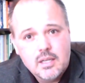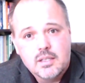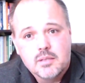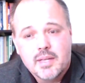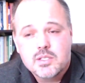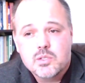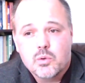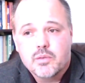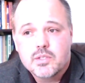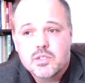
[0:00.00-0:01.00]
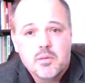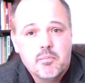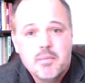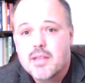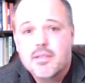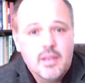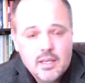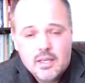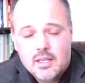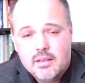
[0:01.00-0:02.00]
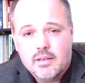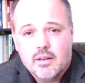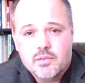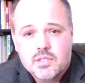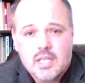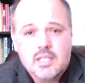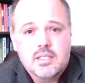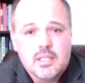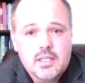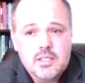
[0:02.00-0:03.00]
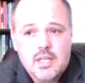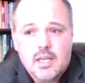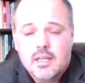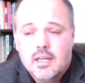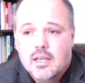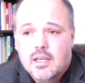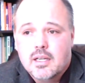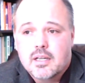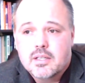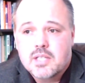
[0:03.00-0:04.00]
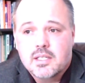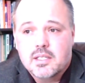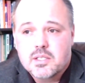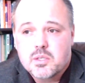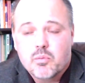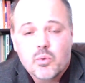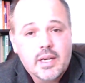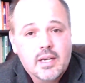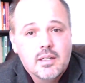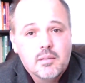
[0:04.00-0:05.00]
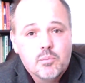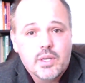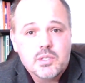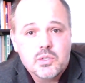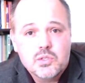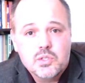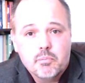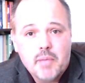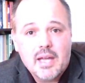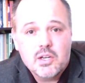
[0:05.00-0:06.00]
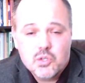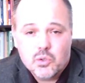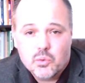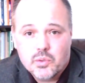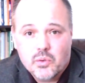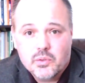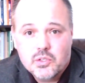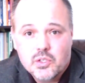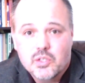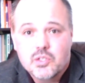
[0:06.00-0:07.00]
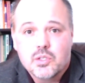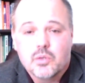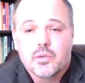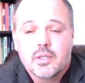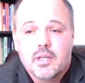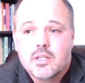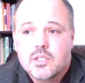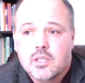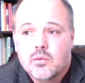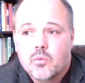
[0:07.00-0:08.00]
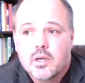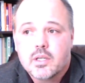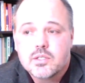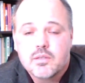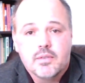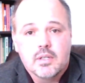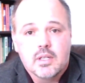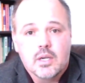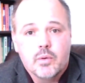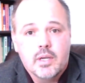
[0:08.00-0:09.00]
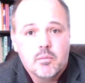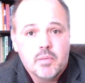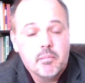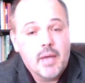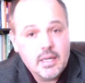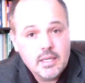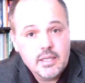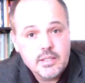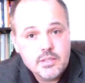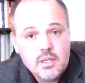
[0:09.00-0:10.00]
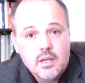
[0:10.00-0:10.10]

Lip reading: That's sort of the myth of Santa, is that Santa doesn't bring presents to bad children, only to good children. And she didn't want us to feel like we had been bad kids.